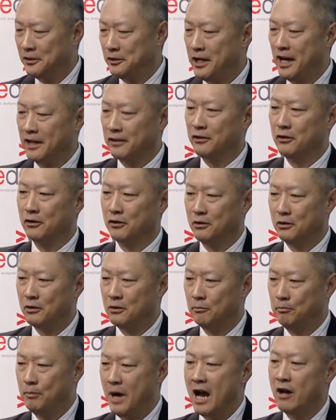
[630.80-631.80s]

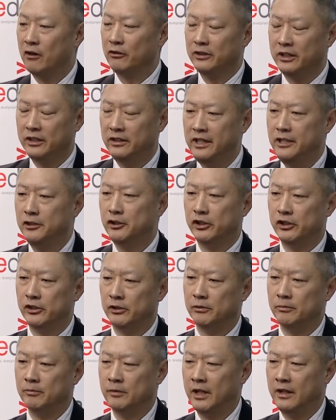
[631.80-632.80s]
technical bounded
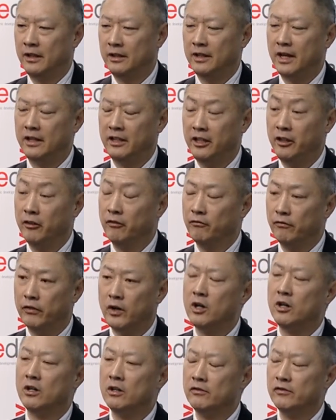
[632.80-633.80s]
issue, that it
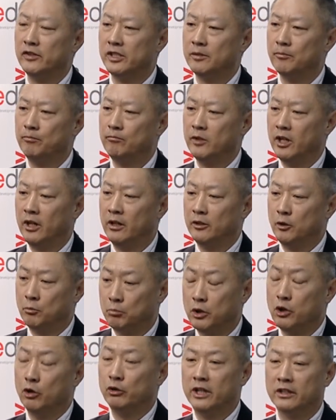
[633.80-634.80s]
involves the
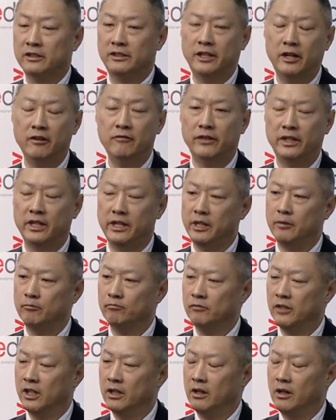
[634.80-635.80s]
productivity
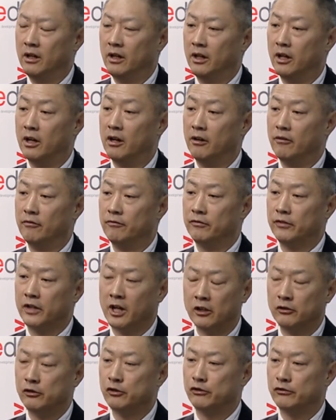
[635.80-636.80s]
of
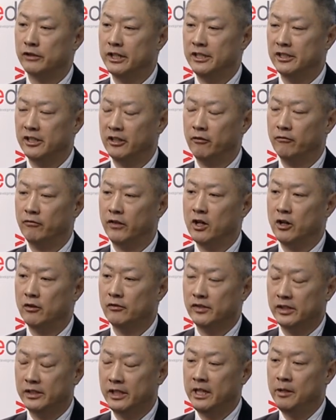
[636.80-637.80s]
countries, it
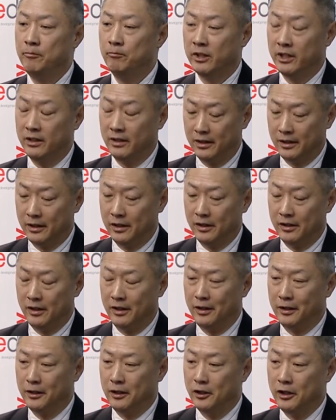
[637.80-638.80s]
involves the
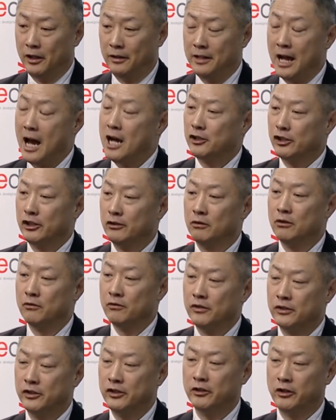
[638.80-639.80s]

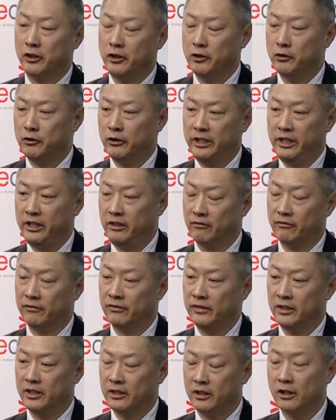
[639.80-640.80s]
national security
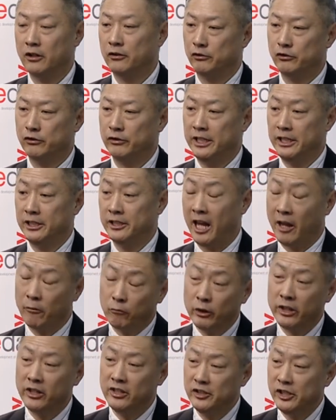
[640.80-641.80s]
of countries.
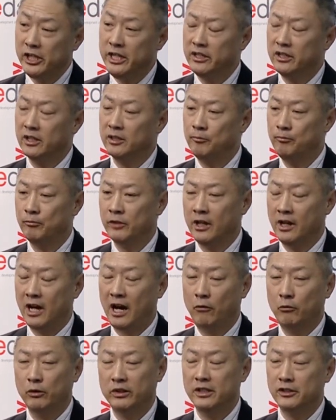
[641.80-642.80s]
And with Zika,
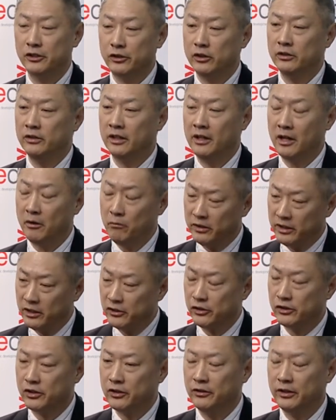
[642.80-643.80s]
I would
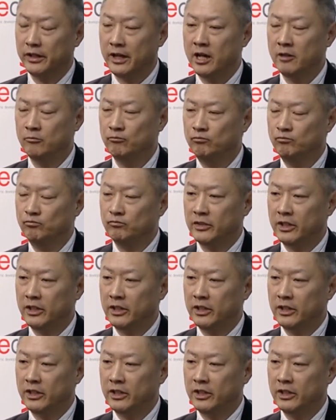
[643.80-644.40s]
assert that